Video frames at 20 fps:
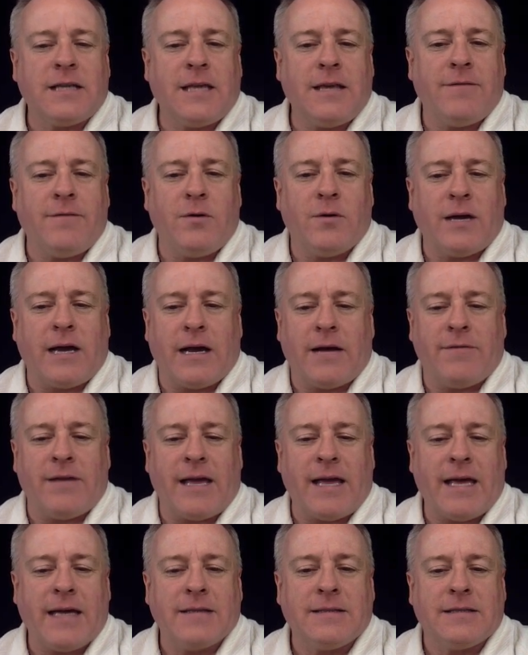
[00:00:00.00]
give you kind of a
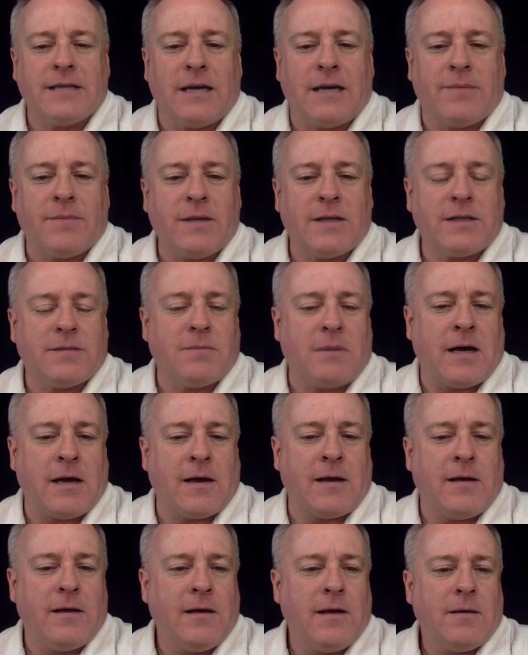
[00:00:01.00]
heads up, that's
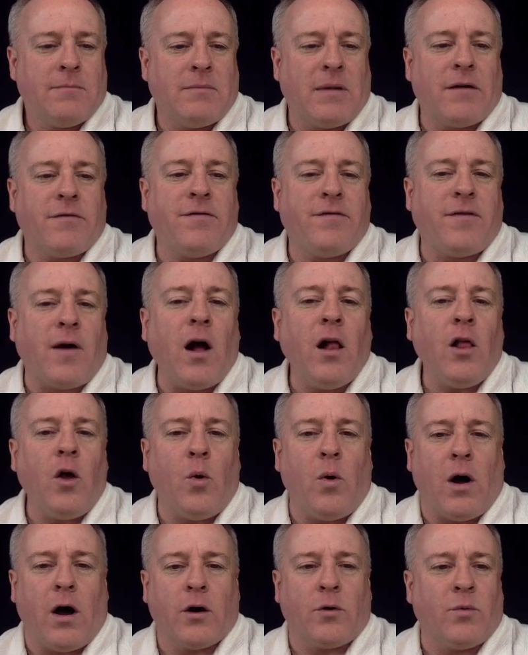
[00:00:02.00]
my
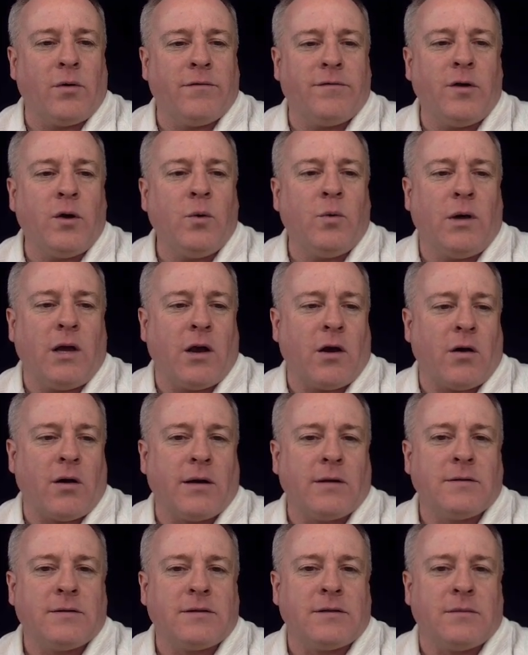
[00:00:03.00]
follow-on review here
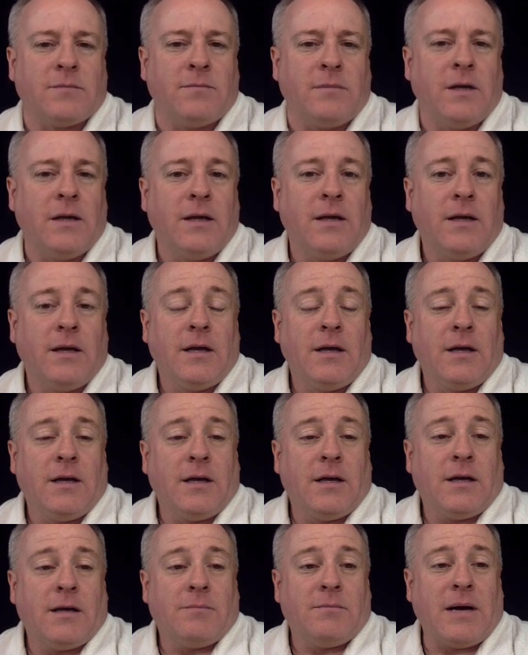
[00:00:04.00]
and
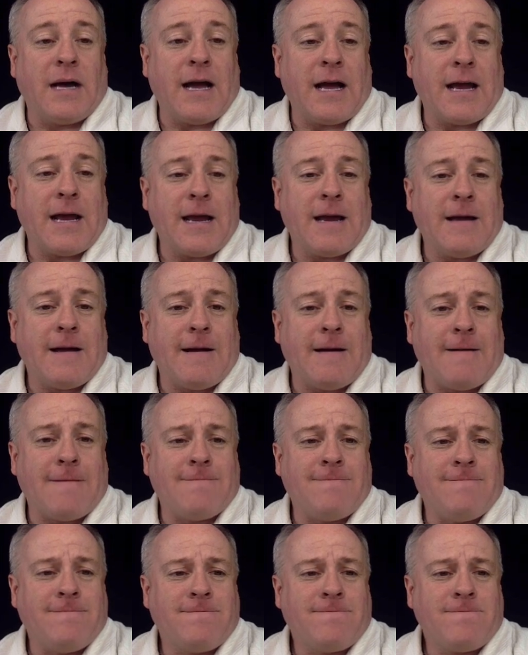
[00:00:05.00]
my
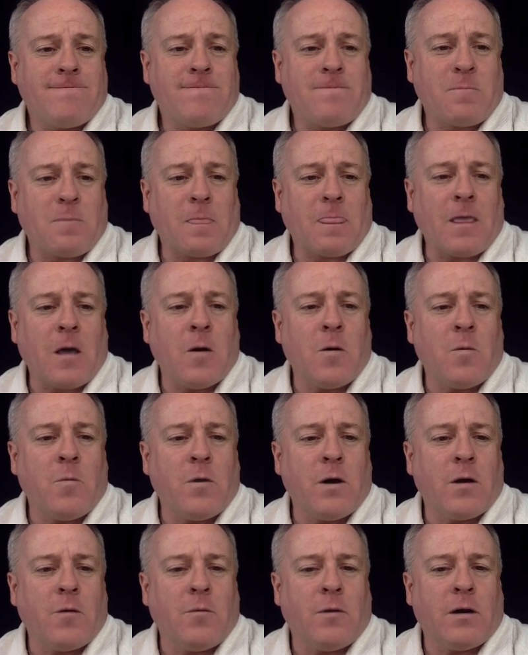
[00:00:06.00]
what
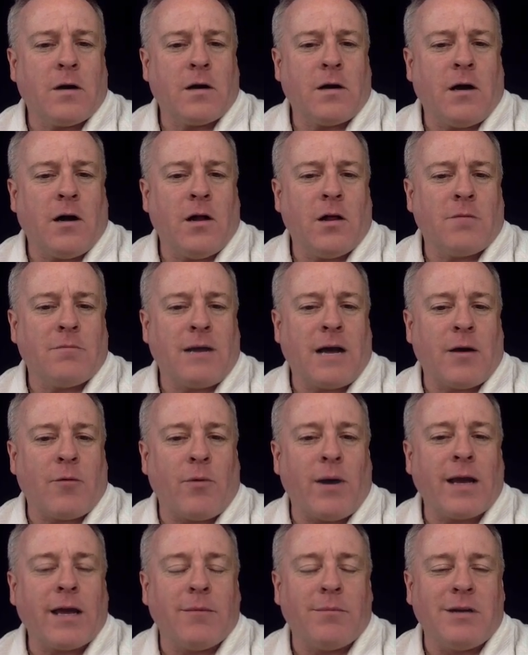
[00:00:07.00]
do you want to call it? My
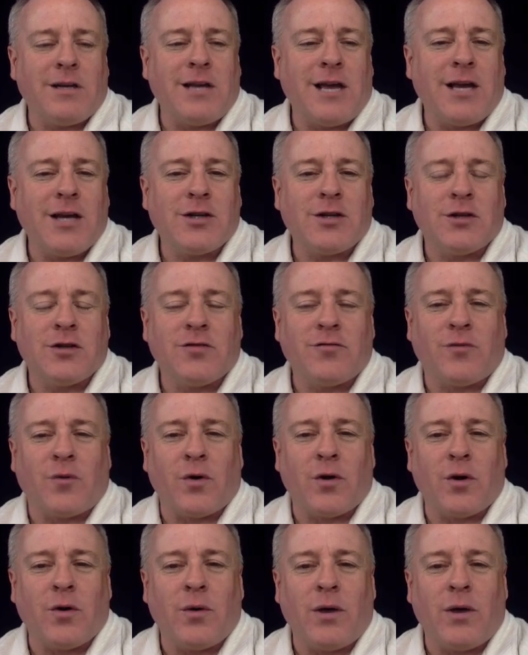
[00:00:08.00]
recommendations for you